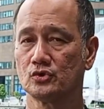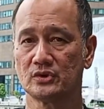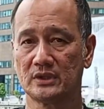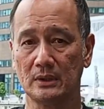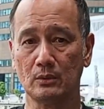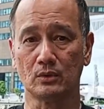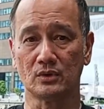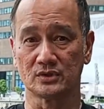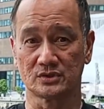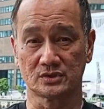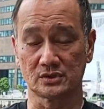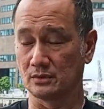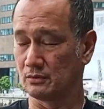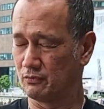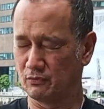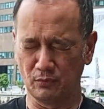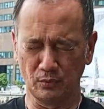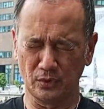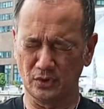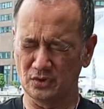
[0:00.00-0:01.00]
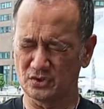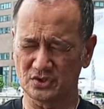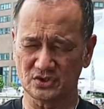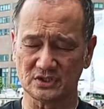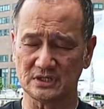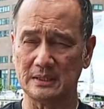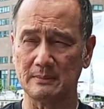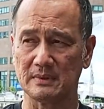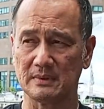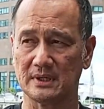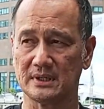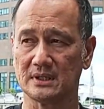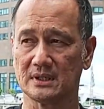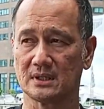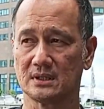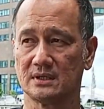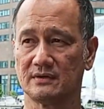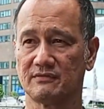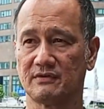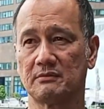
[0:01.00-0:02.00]
that was steep learning
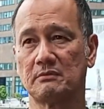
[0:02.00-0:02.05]
curve.